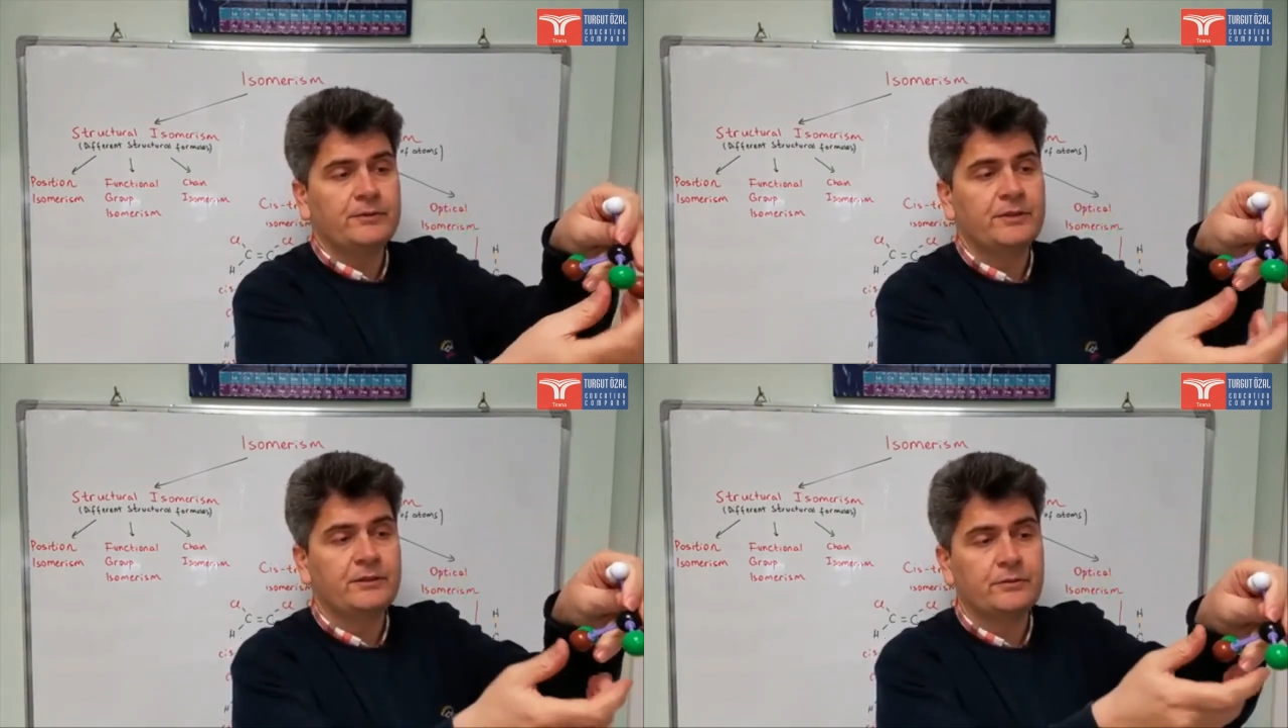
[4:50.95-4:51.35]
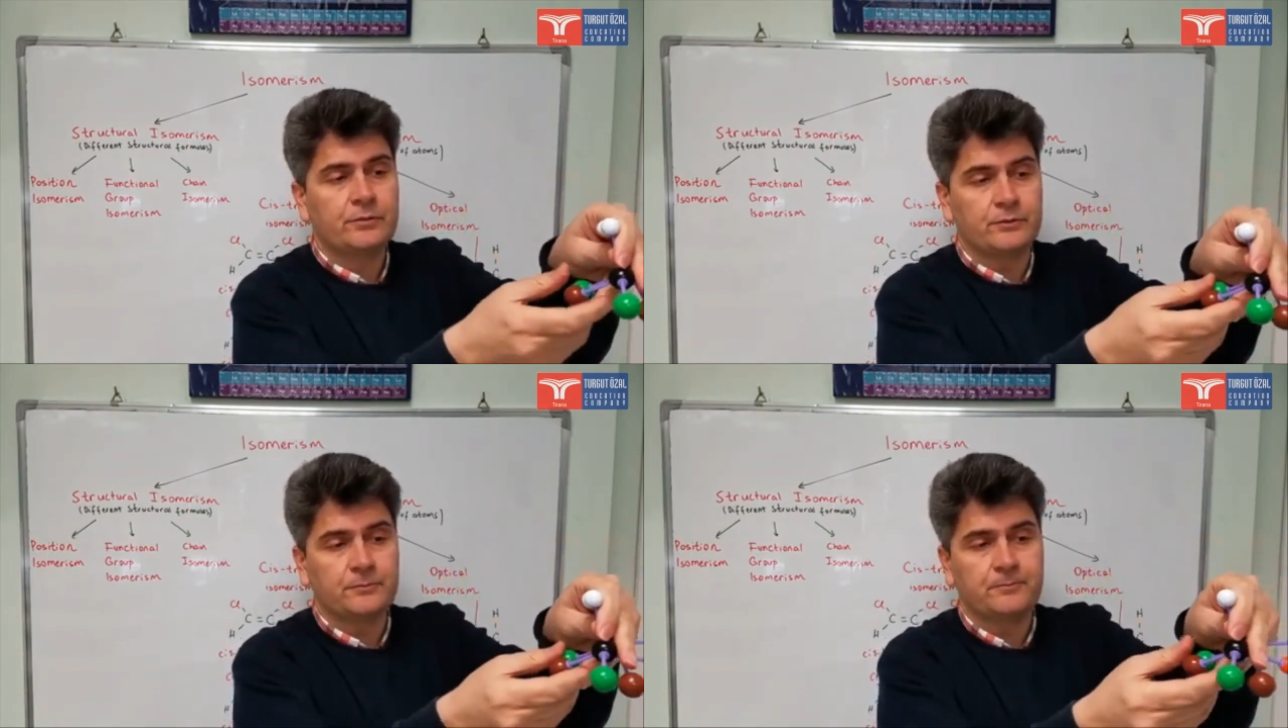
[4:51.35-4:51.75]
these
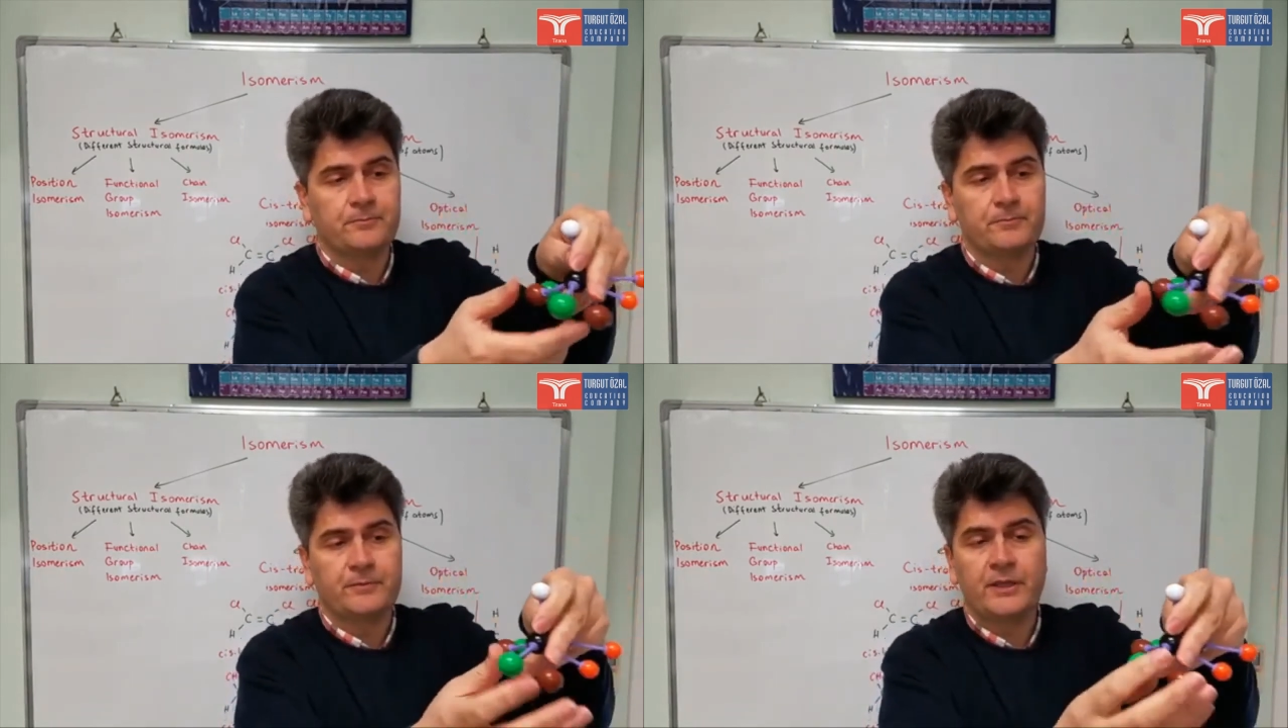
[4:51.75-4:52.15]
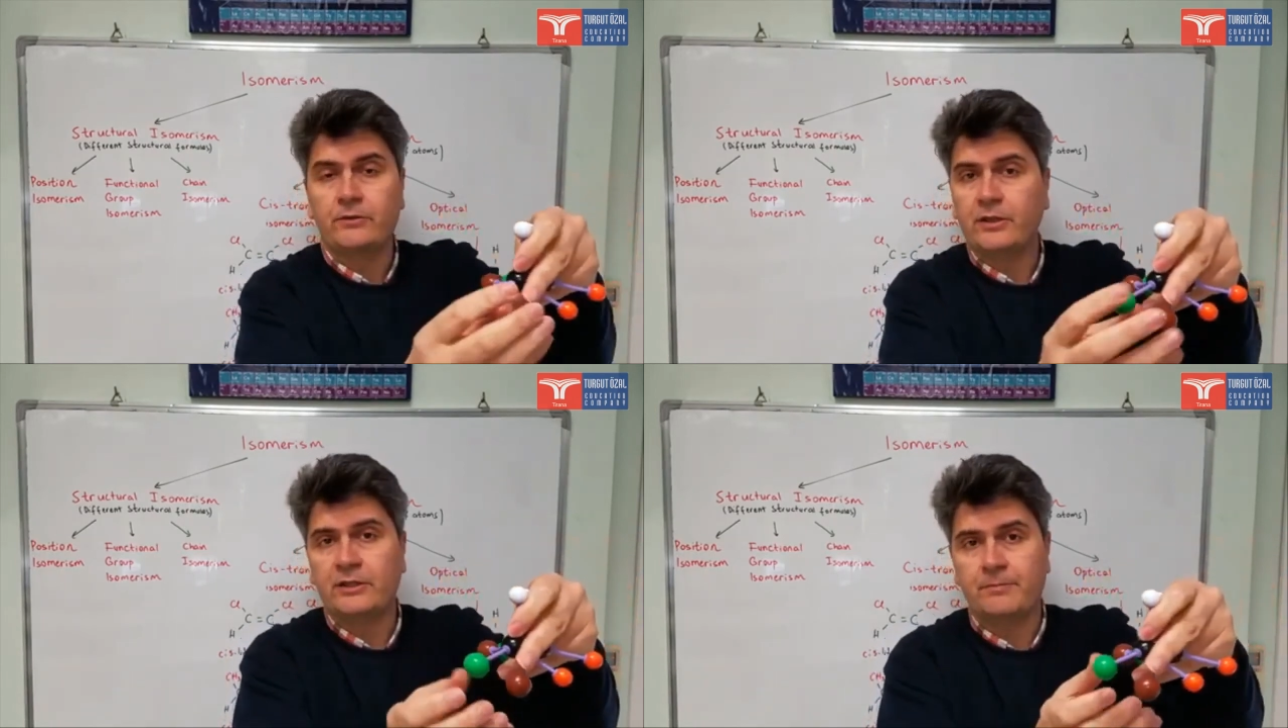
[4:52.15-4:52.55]
2. They
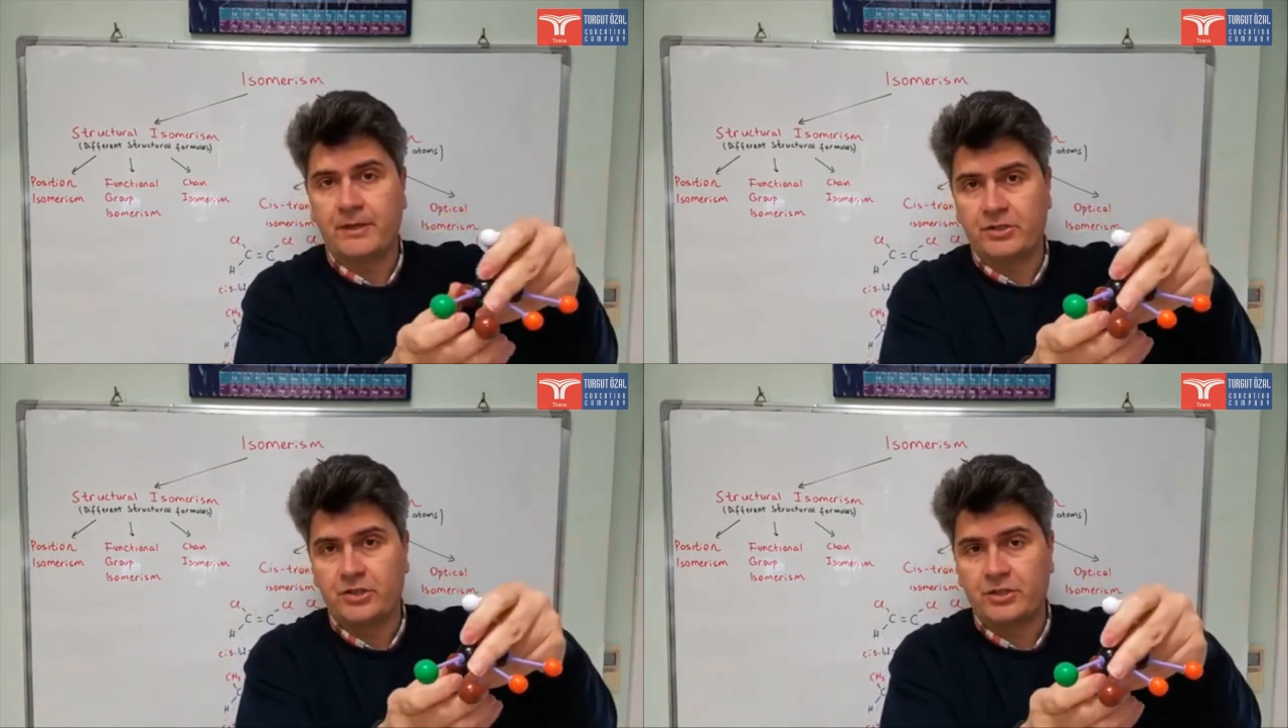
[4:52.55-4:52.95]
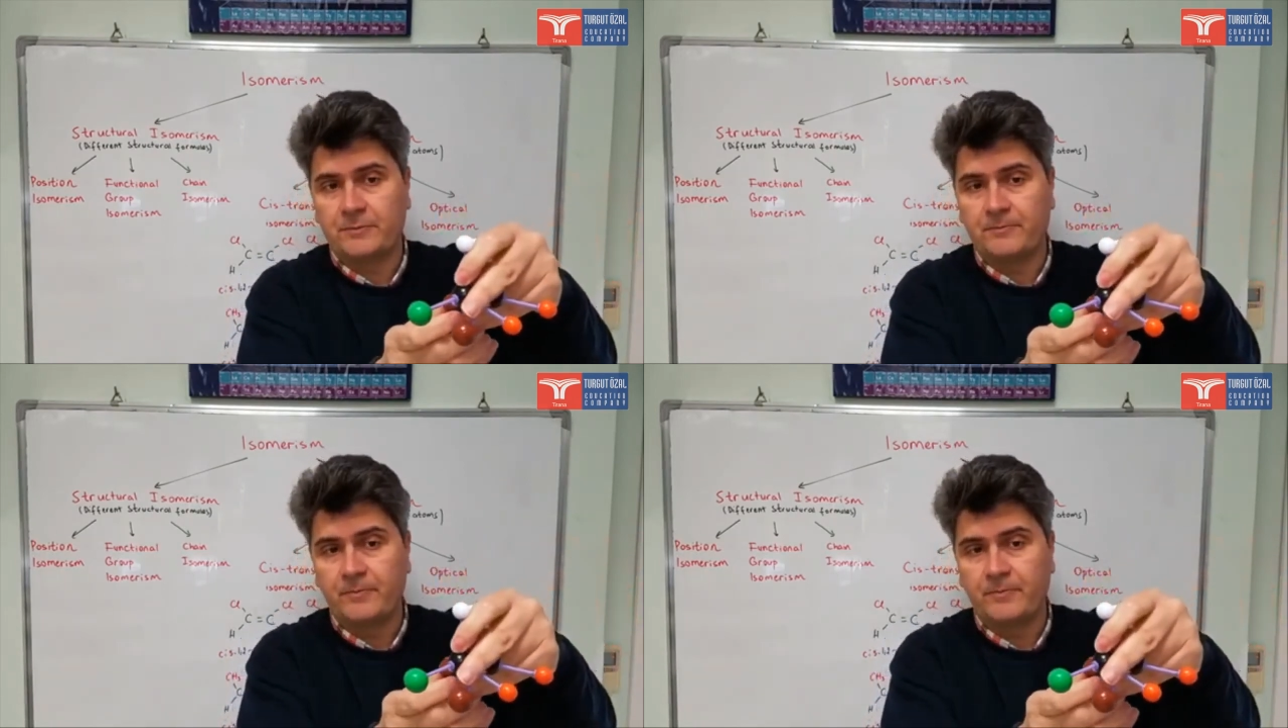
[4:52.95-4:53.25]
do not match.